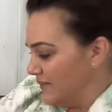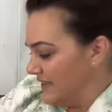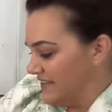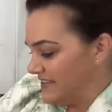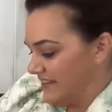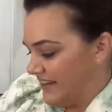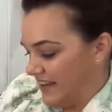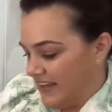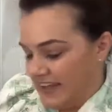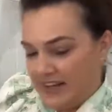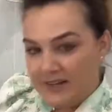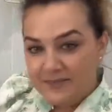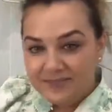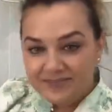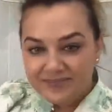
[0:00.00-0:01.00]
It's in
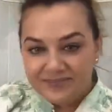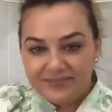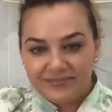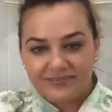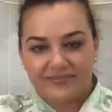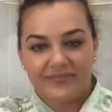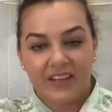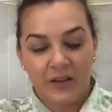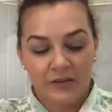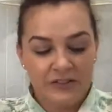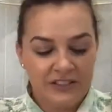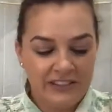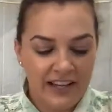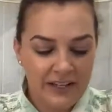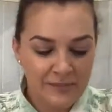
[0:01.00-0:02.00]
here. Would
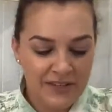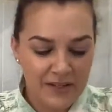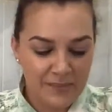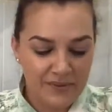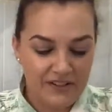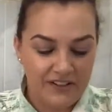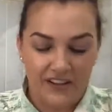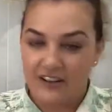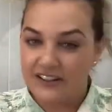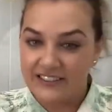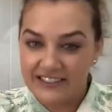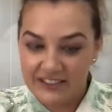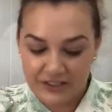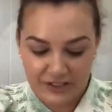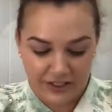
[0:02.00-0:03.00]
you like me to put it
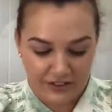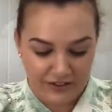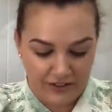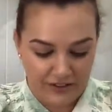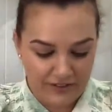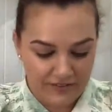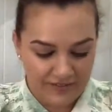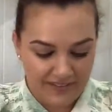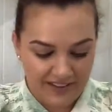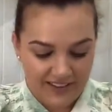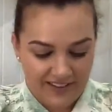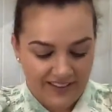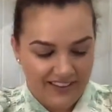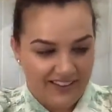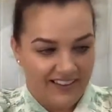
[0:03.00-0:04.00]
on and show you?
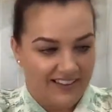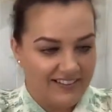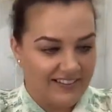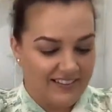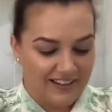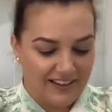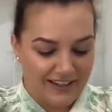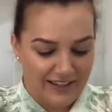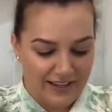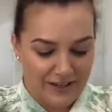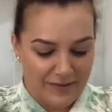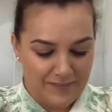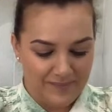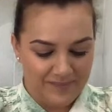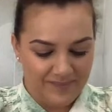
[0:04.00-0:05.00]

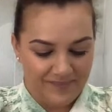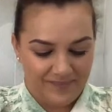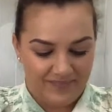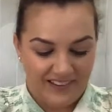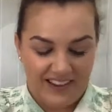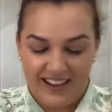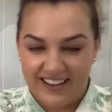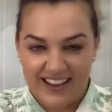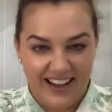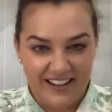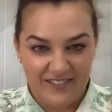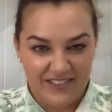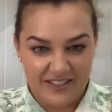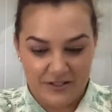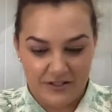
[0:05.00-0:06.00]
I kind
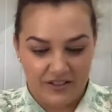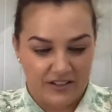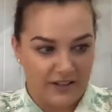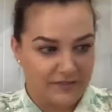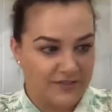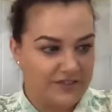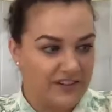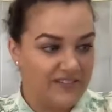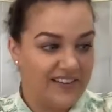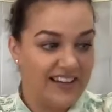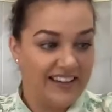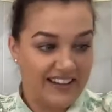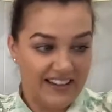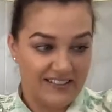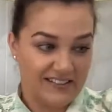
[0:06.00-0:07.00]
of just took it off straight away.
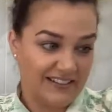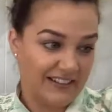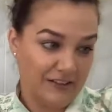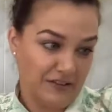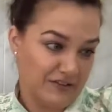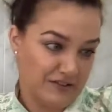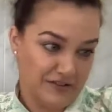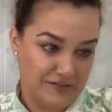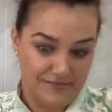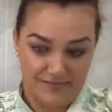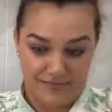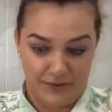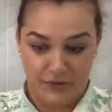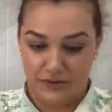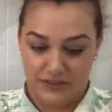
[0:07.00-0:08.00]
It actually looks
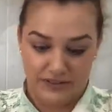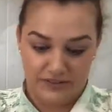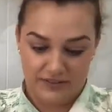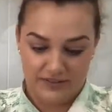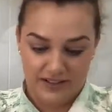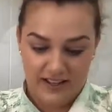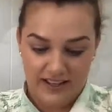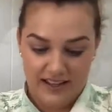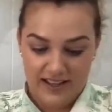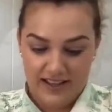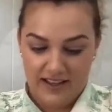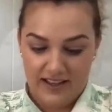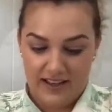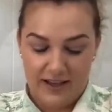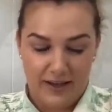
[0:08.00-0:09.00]
good,
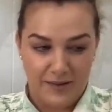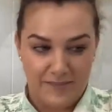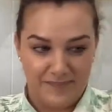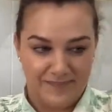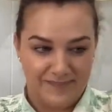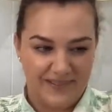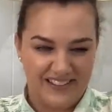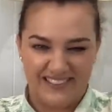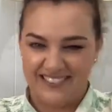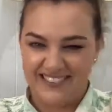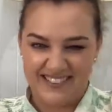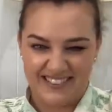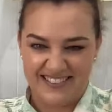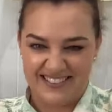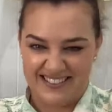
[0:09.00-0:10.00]
but not
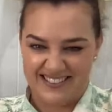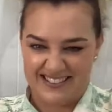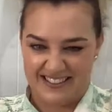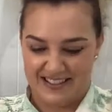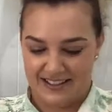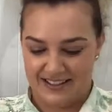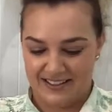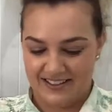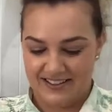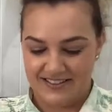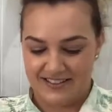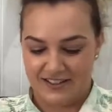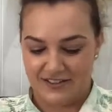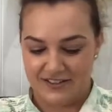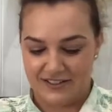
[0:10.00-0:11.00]
as good as
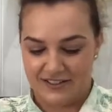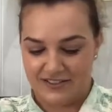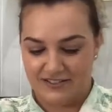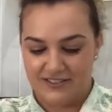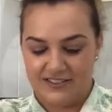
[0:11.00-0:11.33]
the crystal.